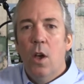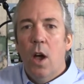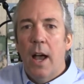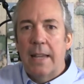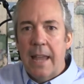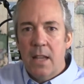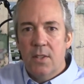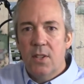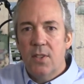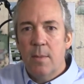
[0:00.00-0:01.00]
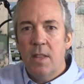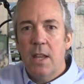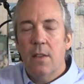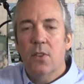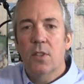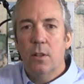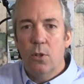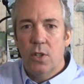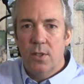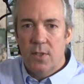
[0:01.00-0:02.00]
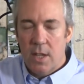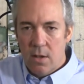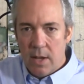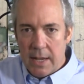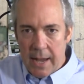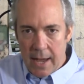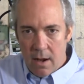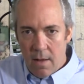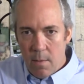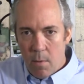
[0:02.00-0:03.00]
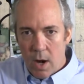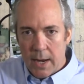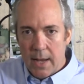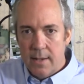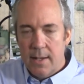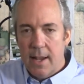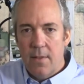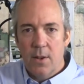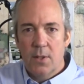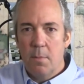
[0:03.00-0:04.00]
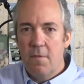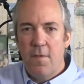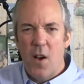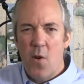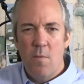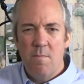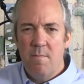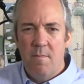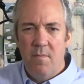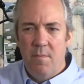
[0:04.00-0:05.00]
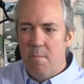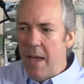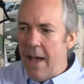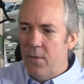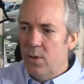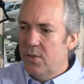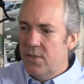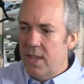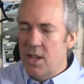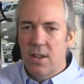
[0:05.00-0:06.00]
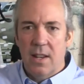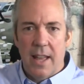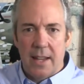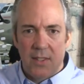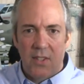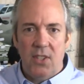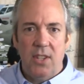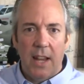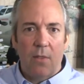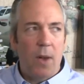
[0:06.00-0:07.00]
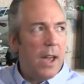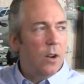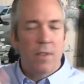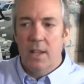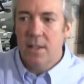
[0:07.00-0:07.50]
against some of the other solutions that you can get on the market. There's some foam baffles that you can stick right over the